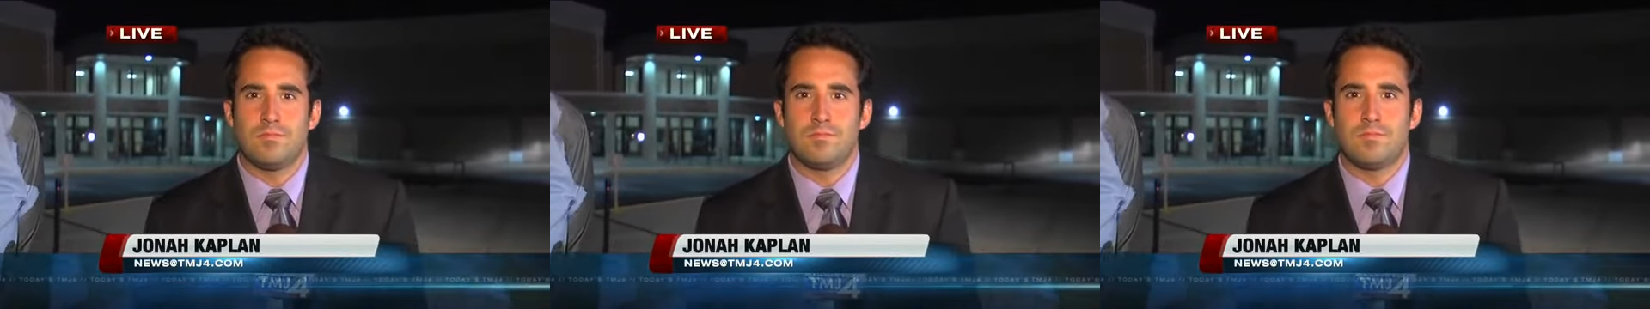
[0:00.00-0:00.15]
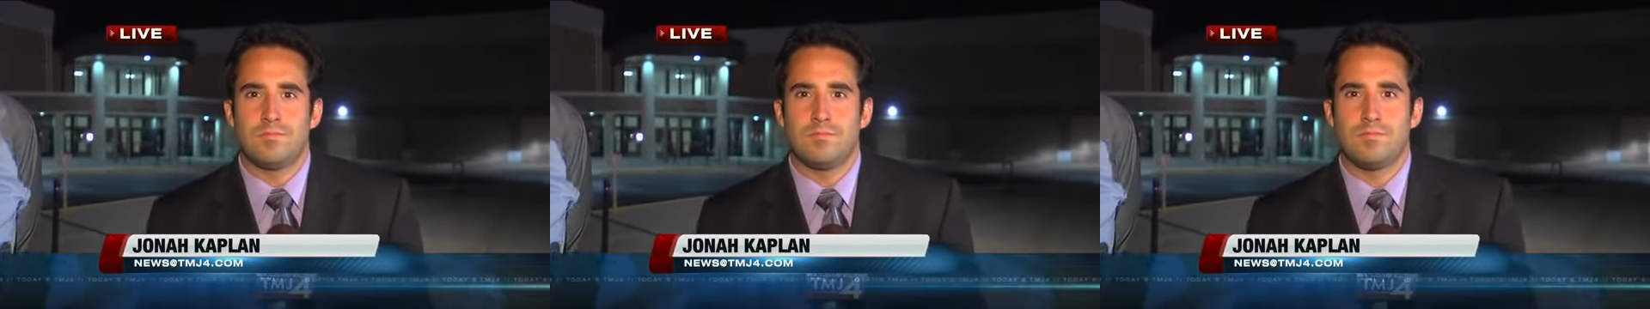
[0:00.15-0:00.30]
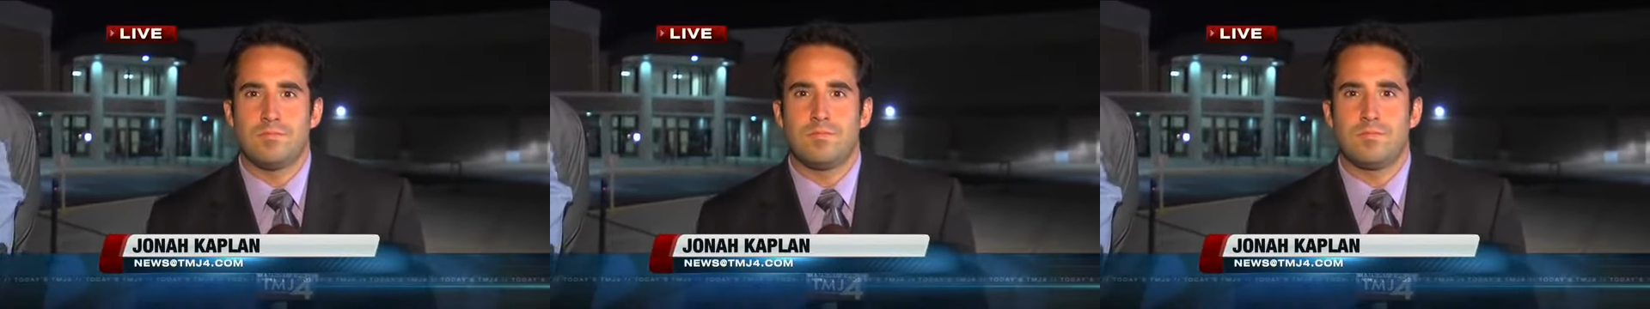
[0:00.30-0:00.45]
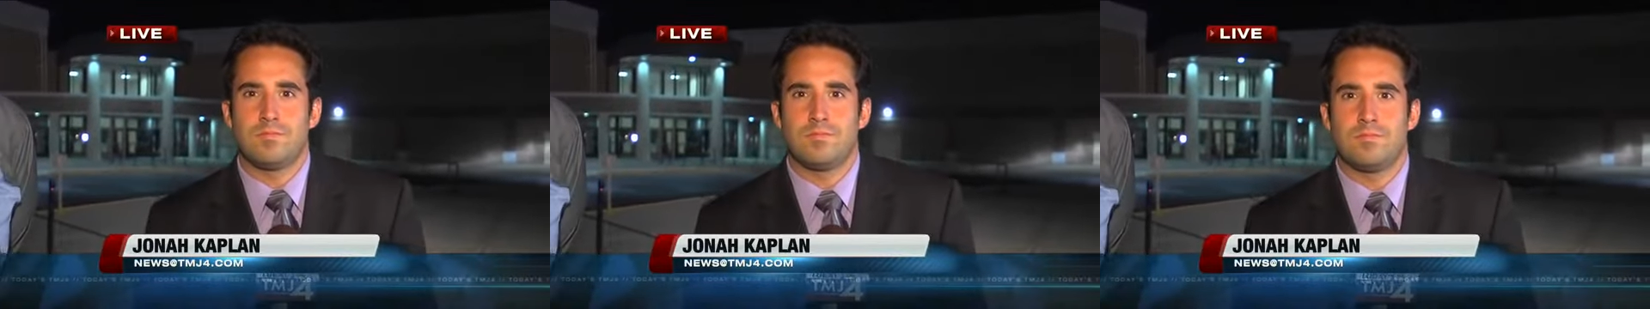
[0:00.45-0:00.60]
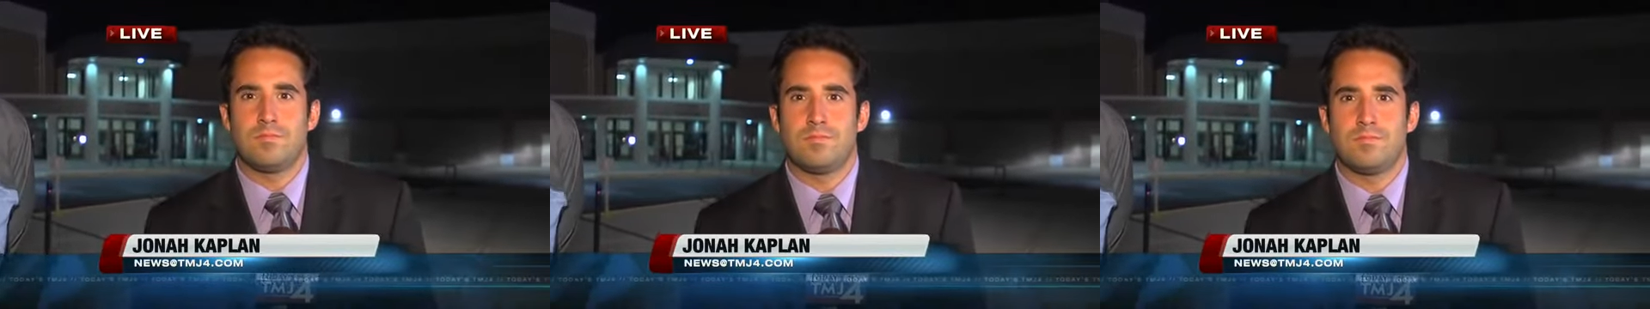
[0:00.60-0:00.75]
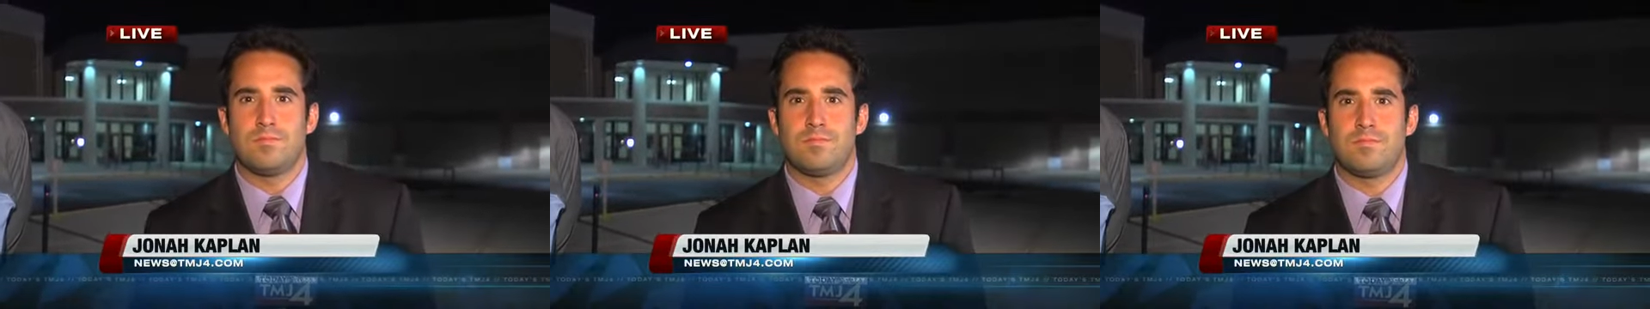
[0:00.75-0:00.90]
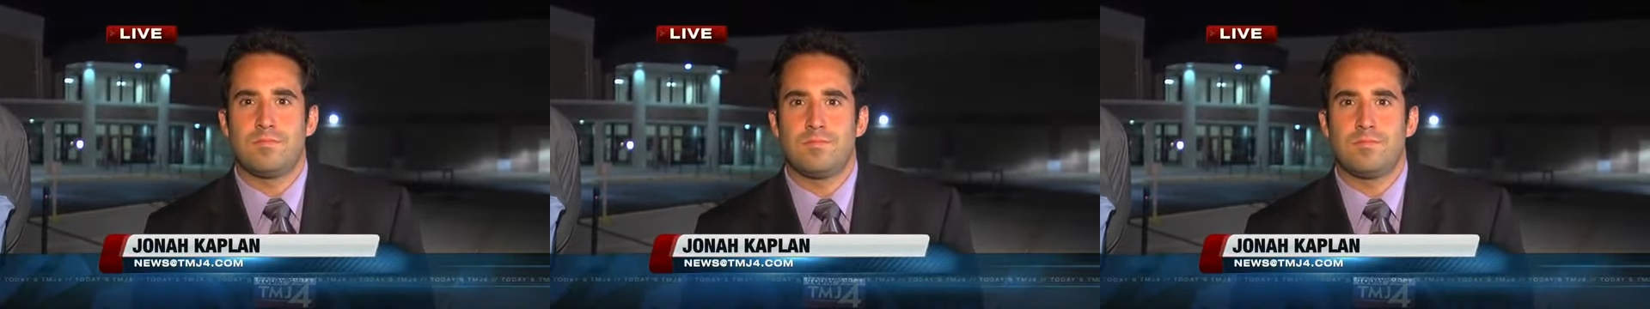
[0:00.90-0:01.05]
Lady's high
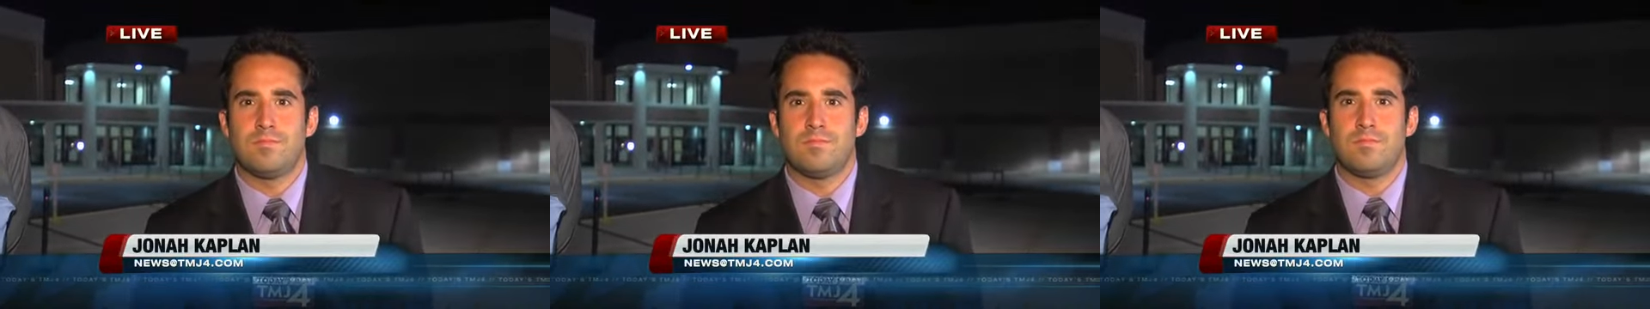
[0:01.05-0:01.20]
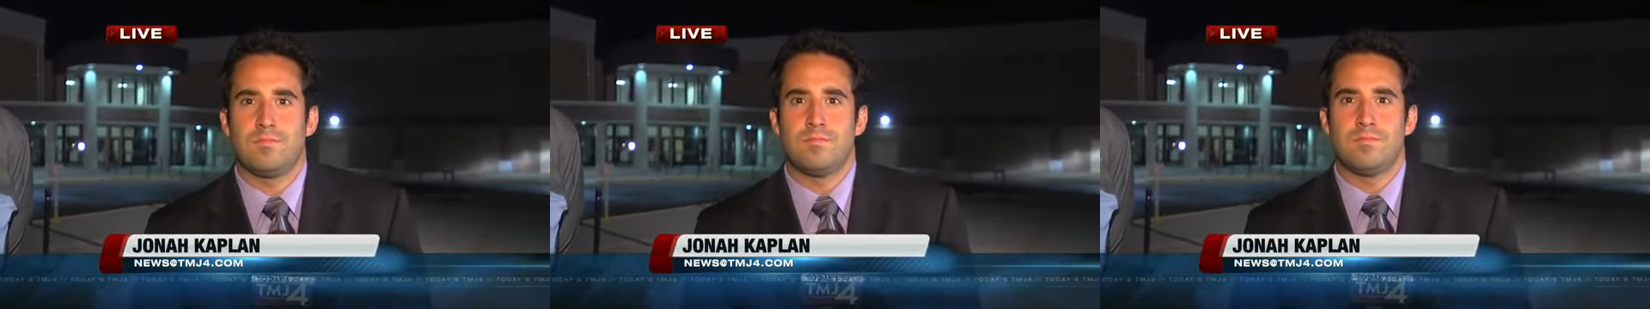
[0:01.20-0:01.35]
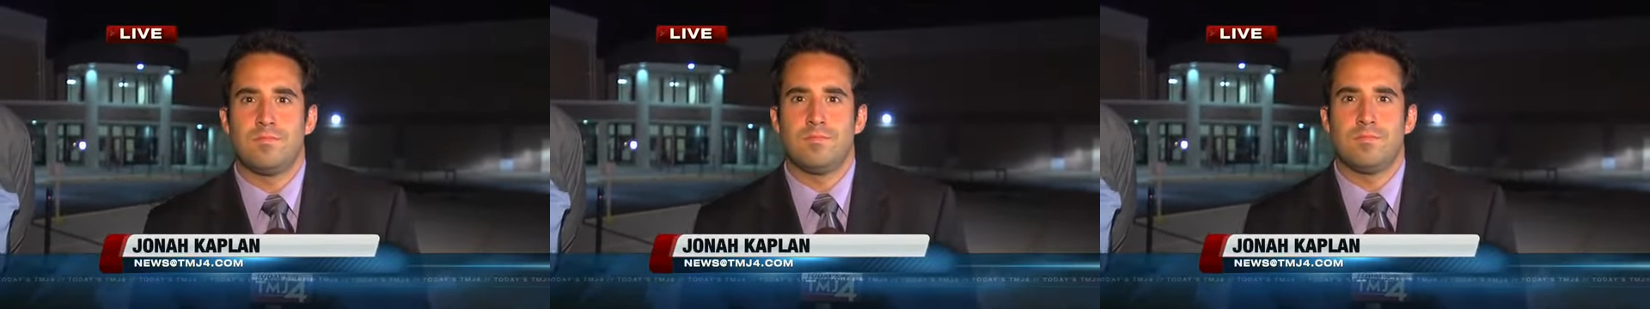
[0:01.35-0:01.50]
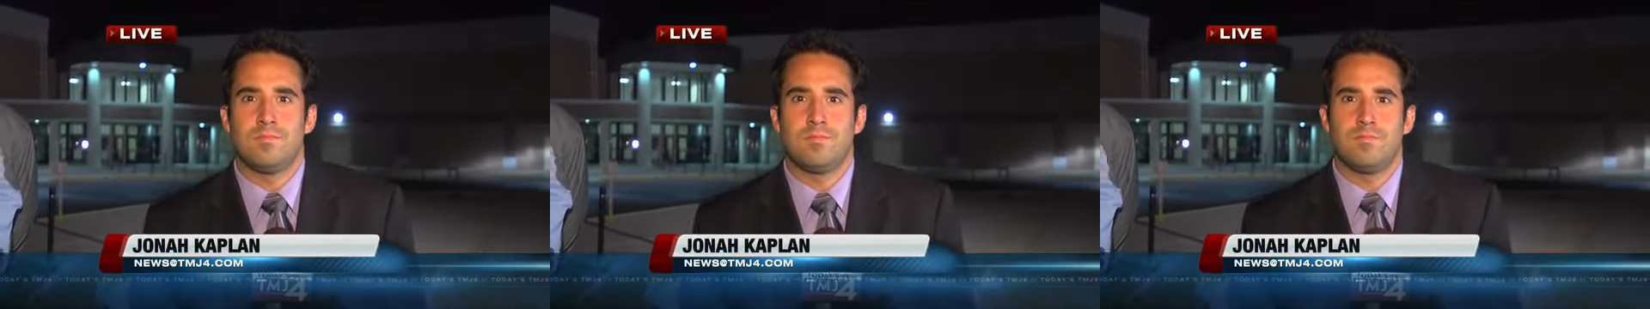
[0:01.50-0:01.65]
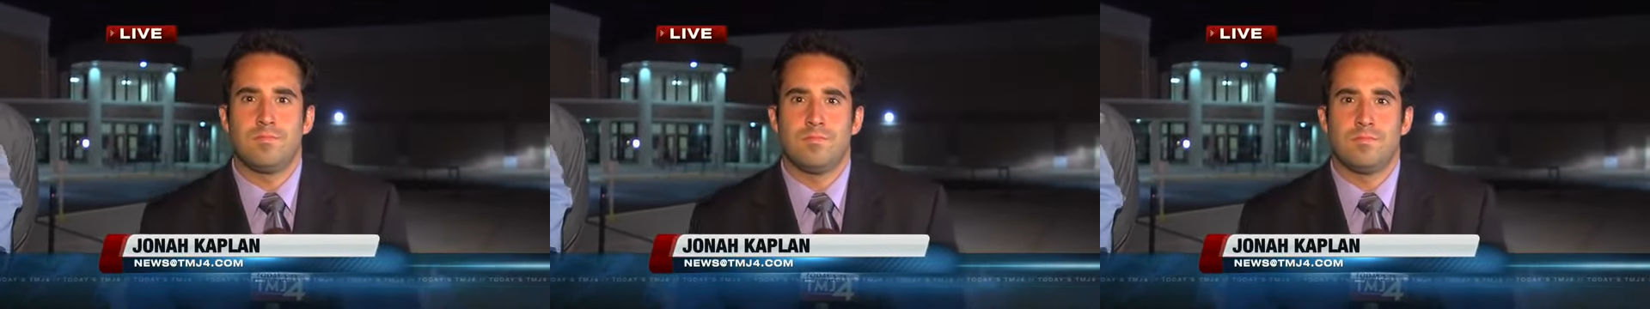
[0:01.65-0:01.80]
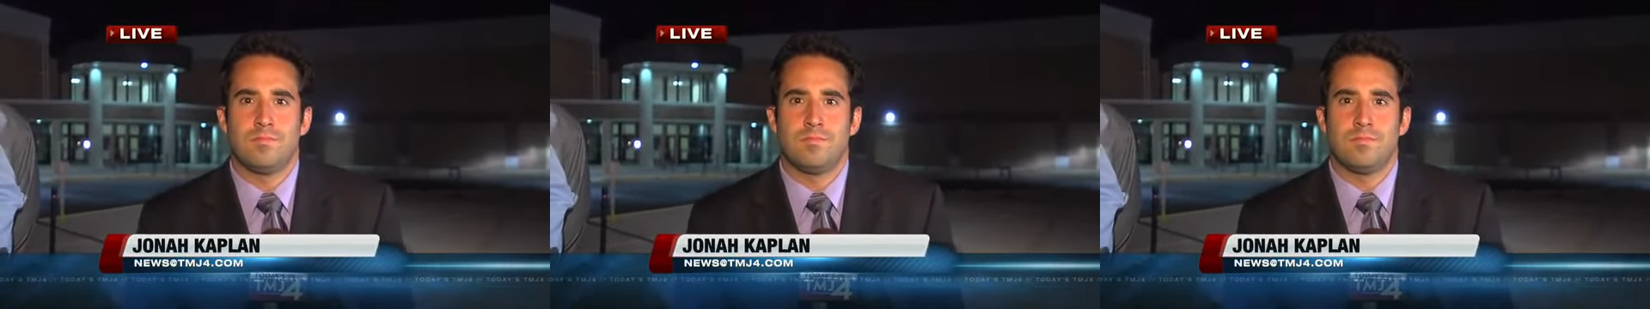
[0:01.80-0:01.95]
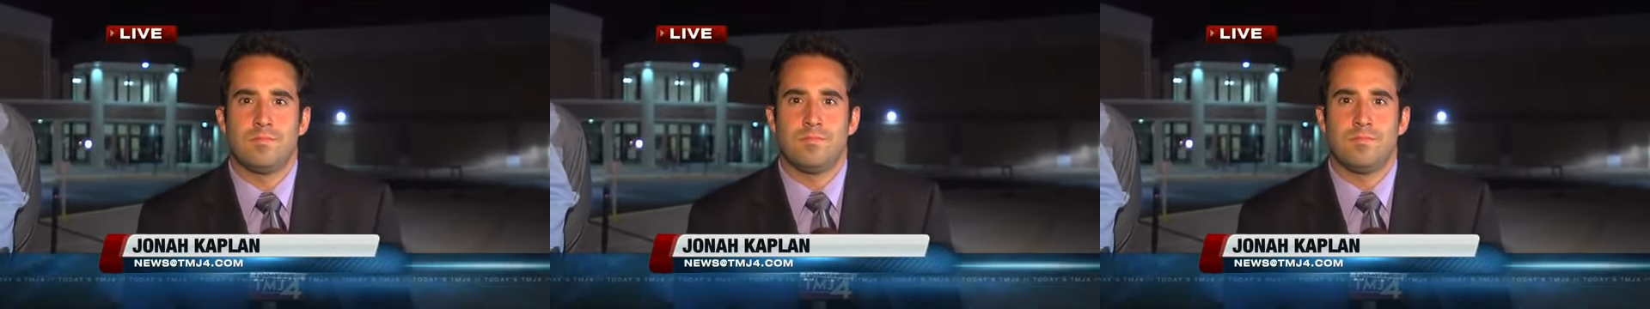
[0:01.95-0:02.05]
profile visit. Hi, Jonah.